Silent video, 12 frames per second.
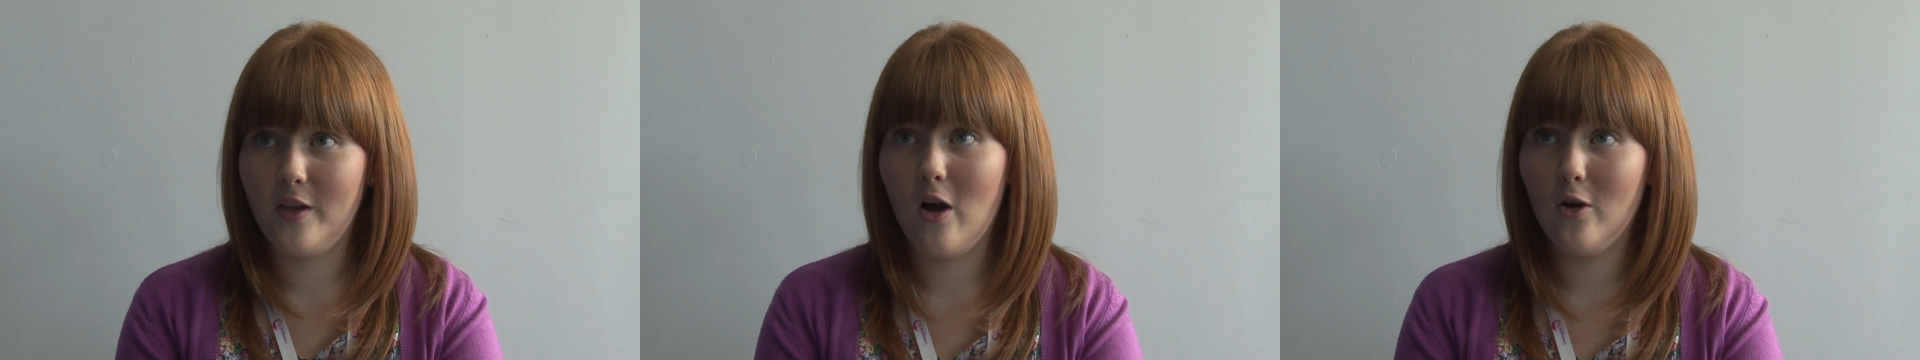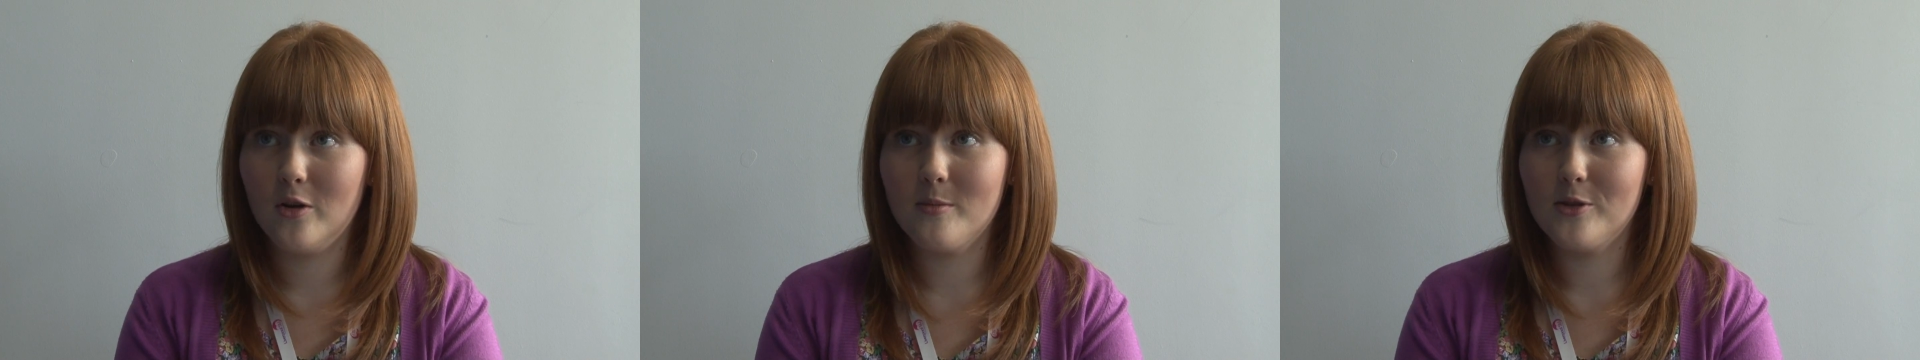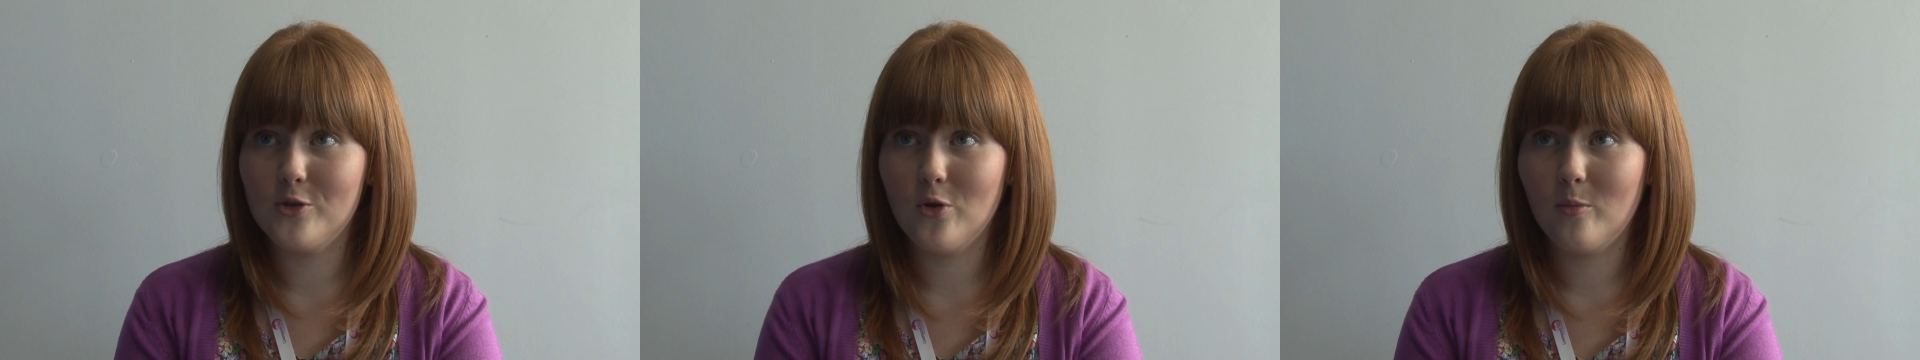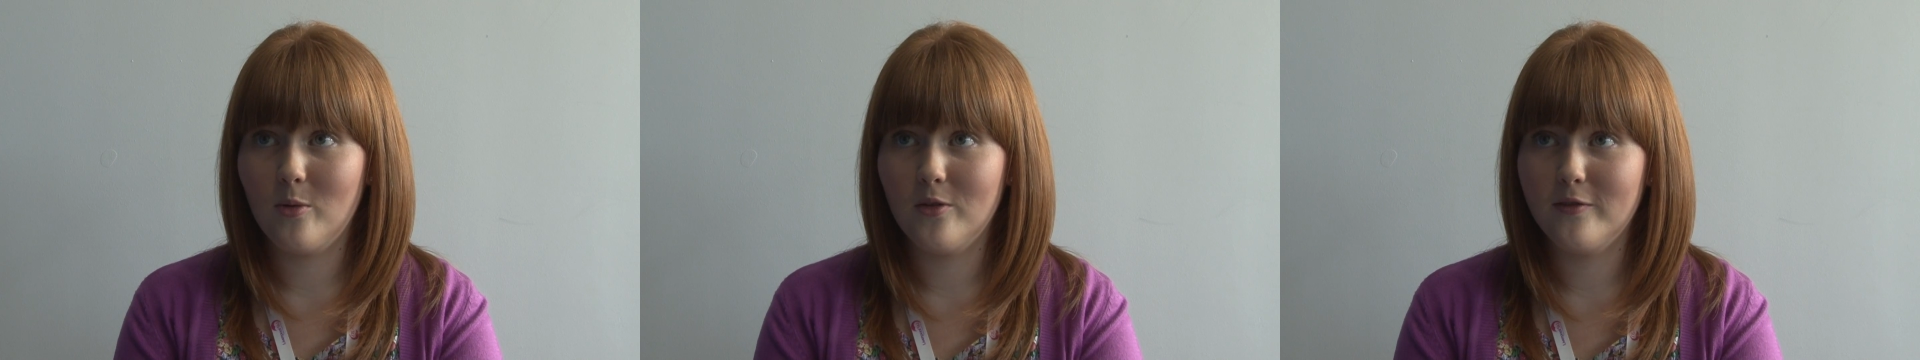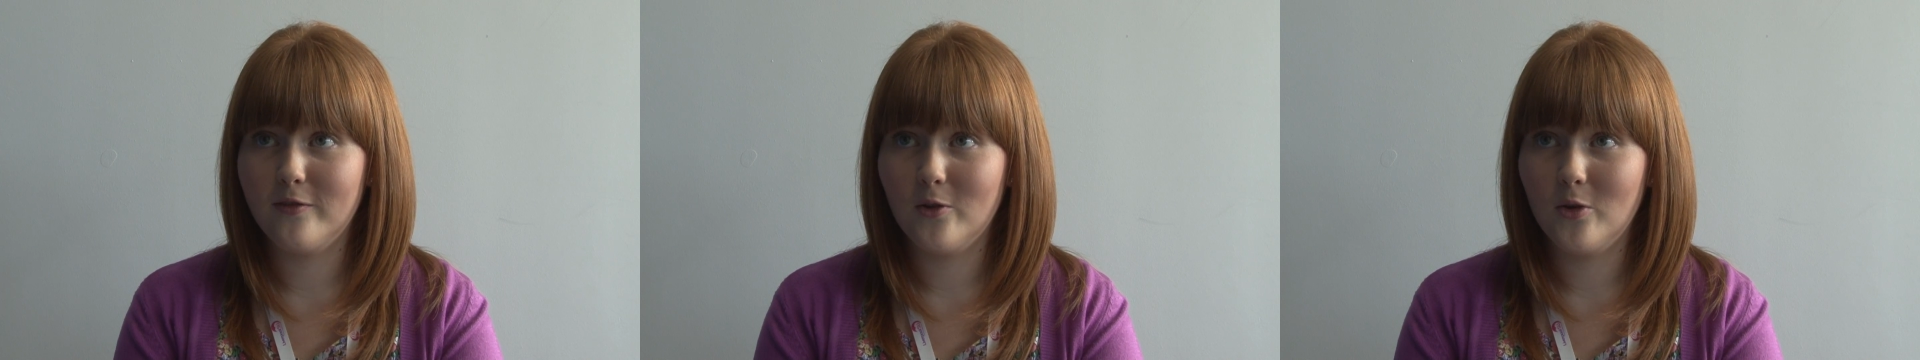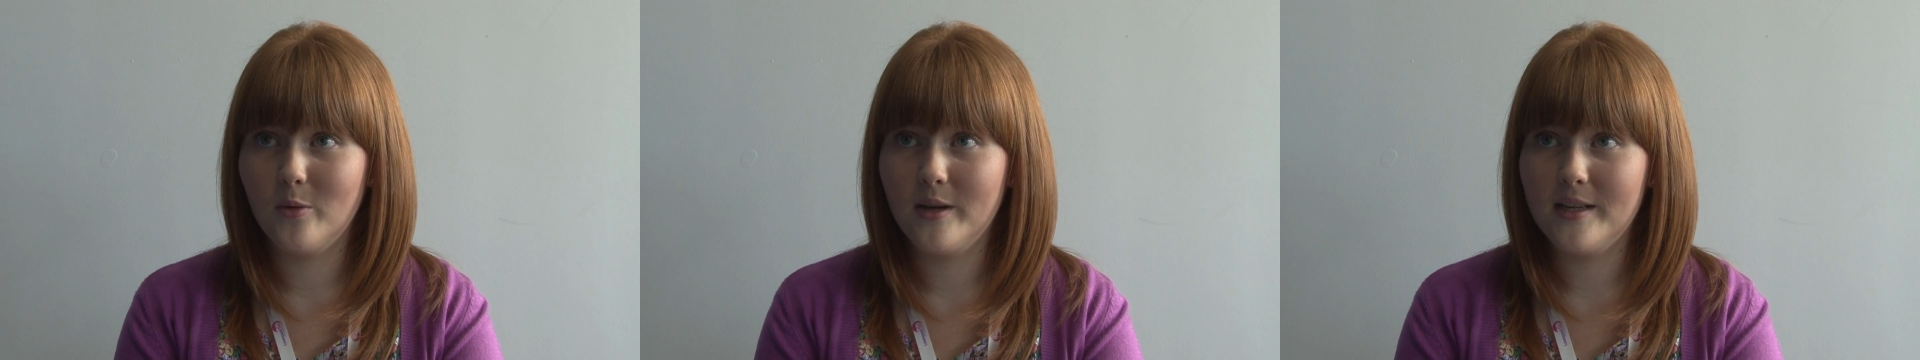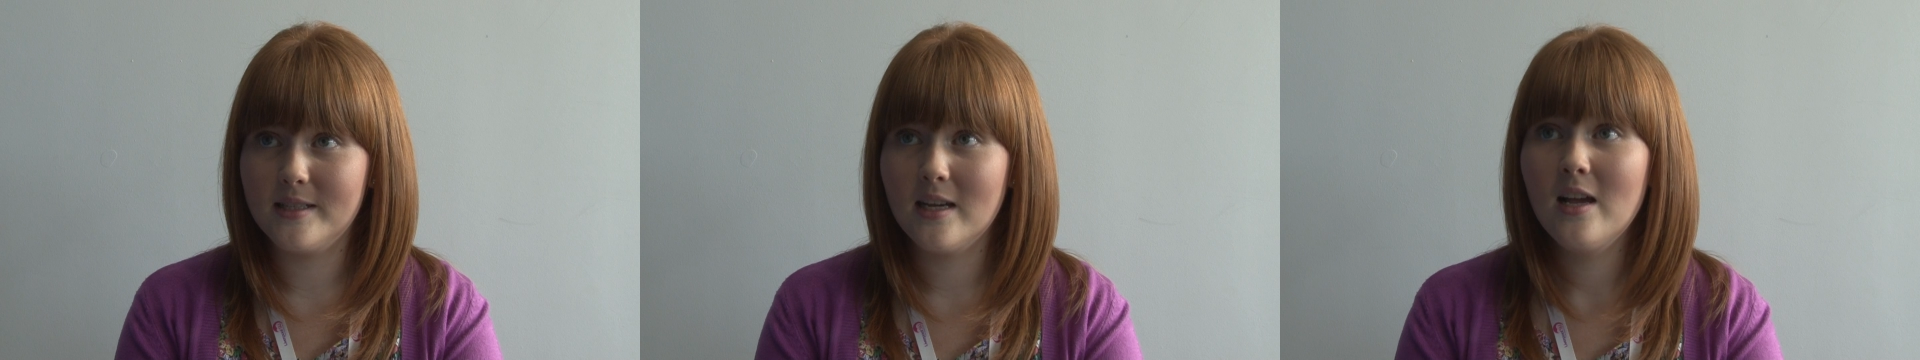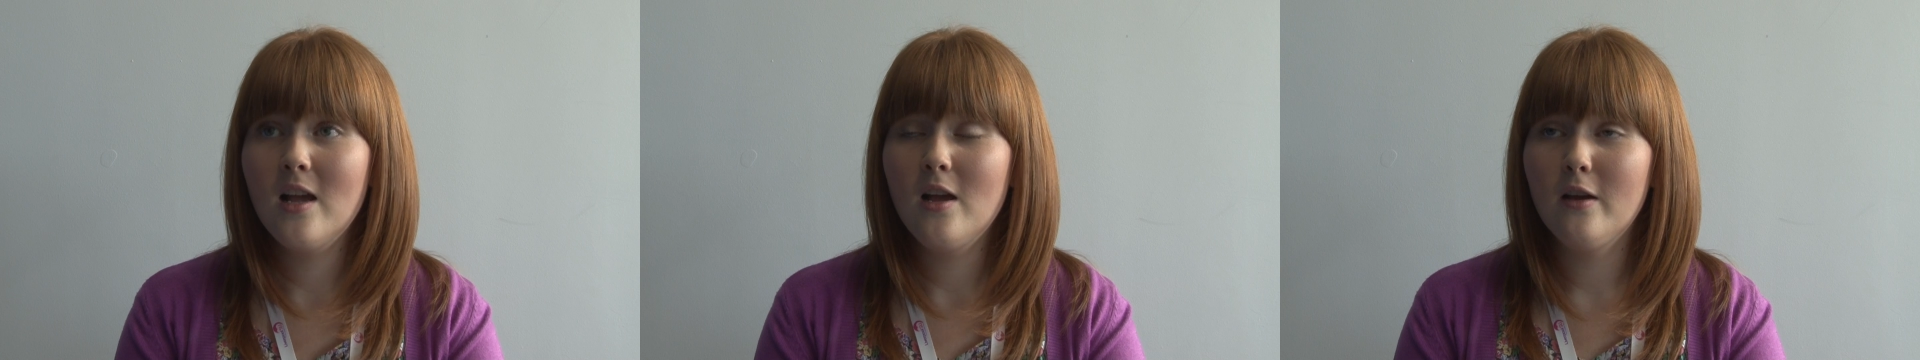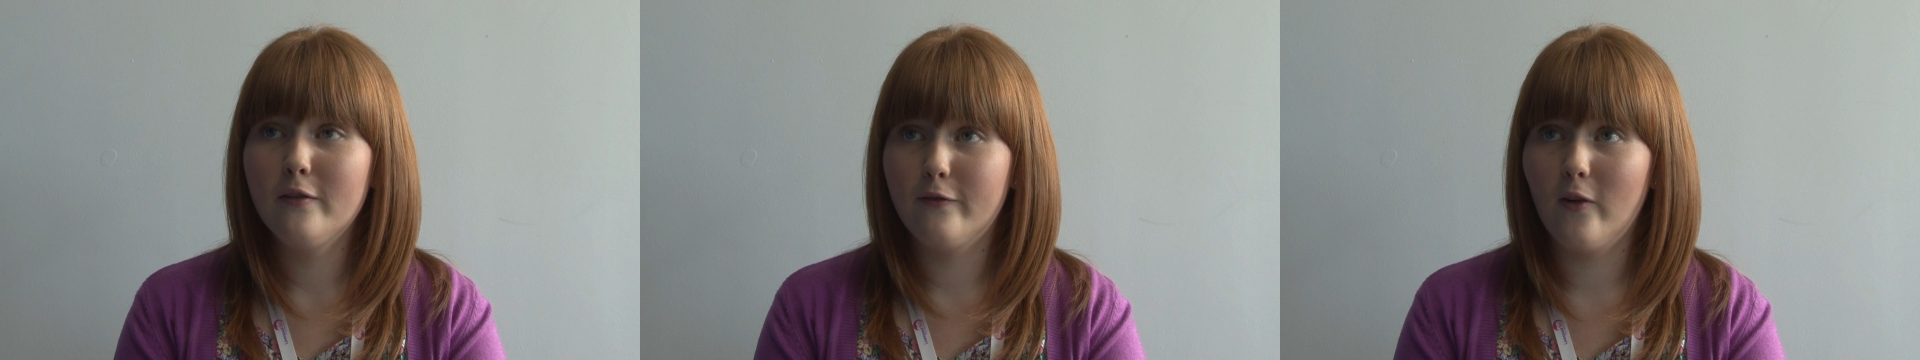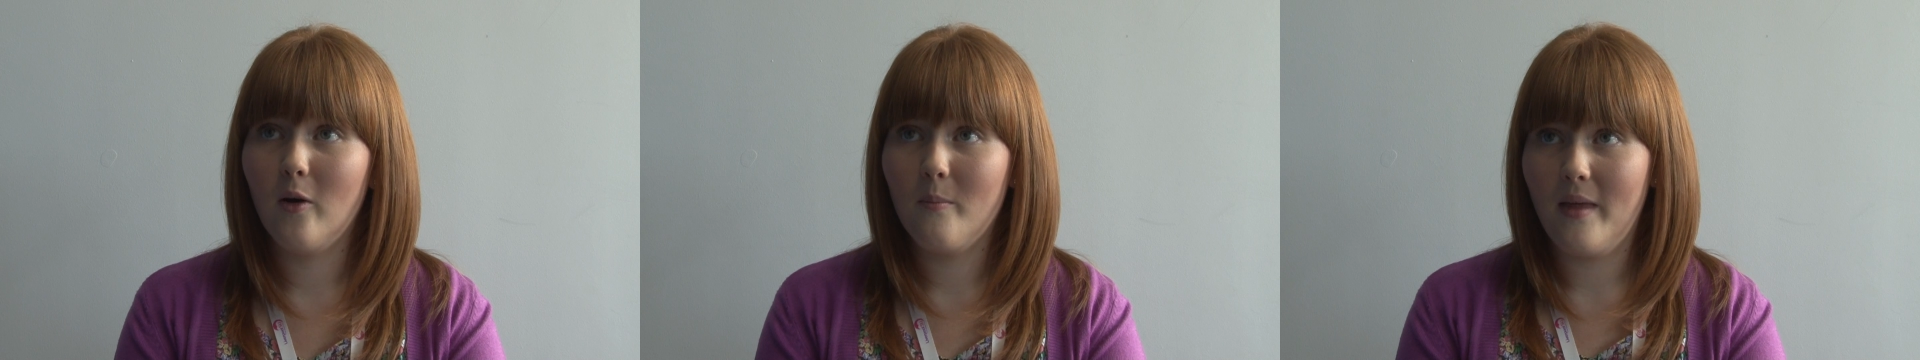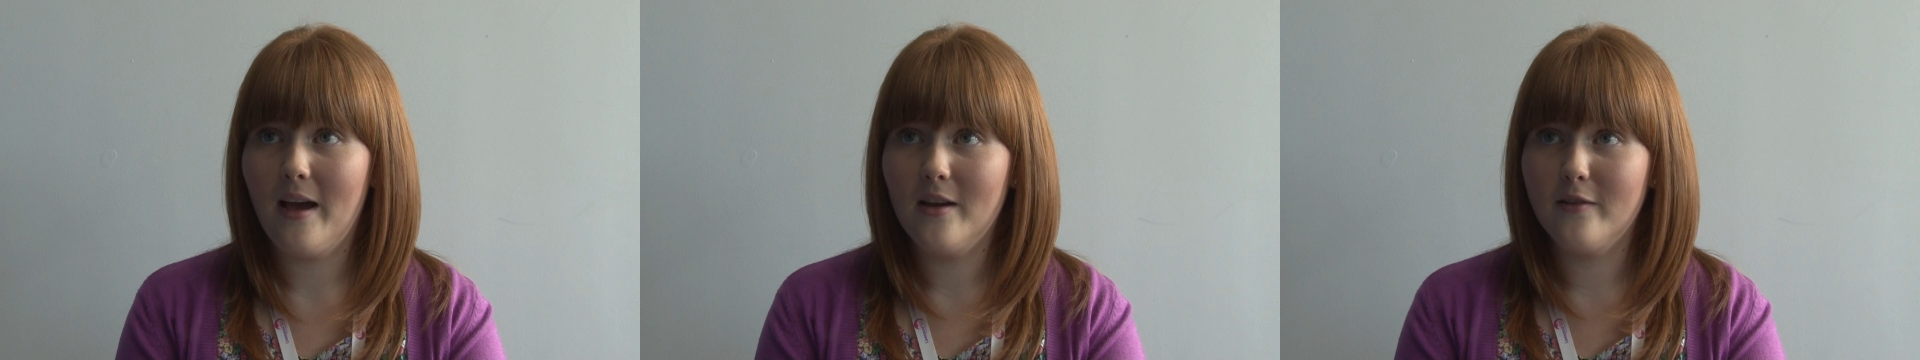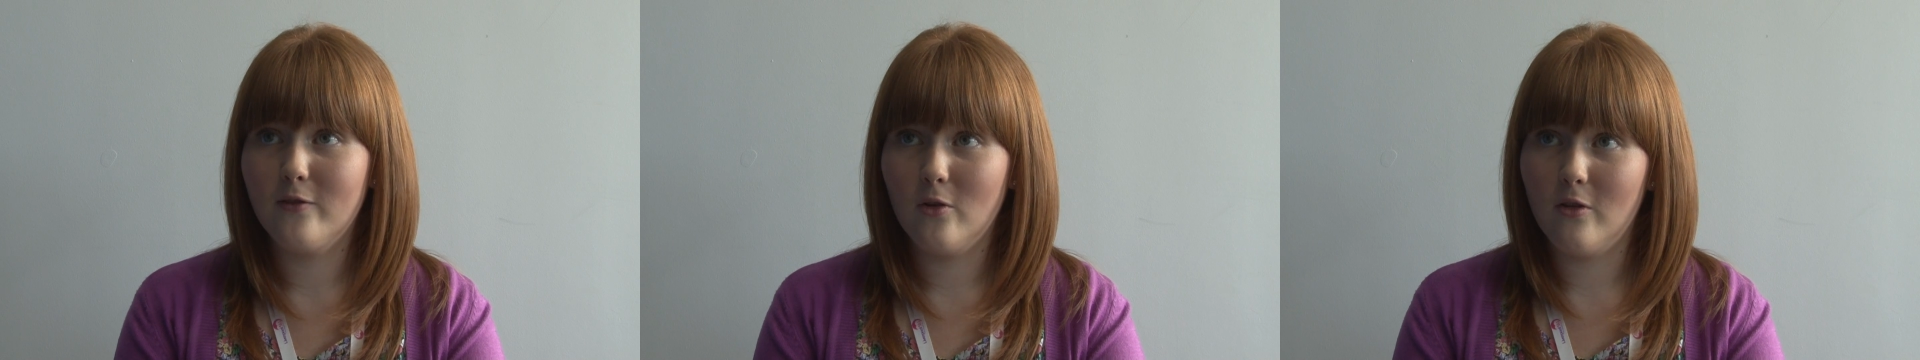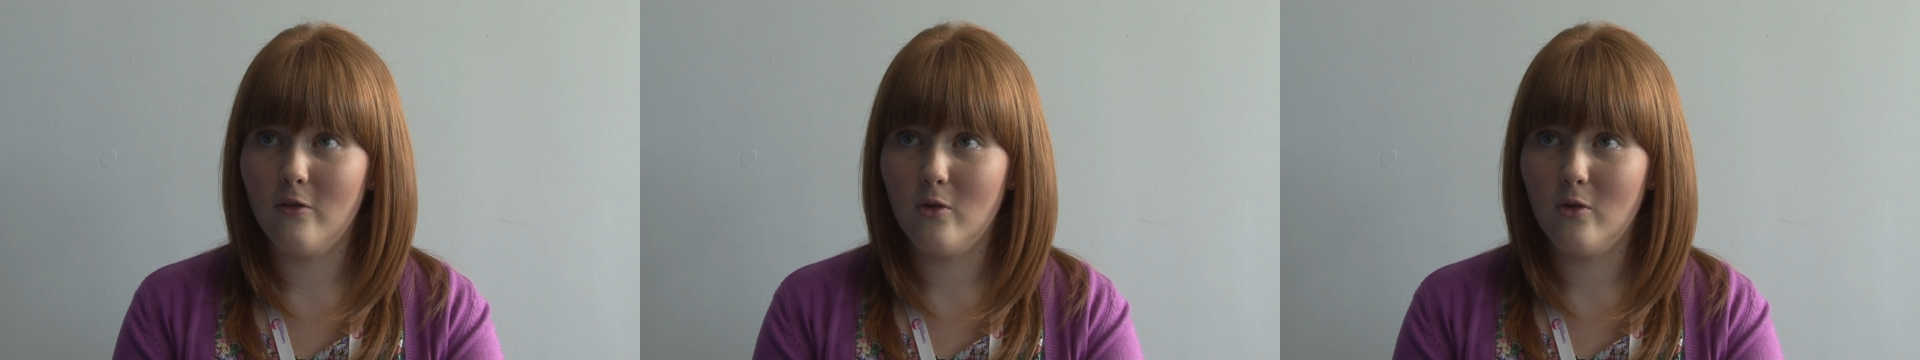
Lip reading: the argument you're putting forward from that of other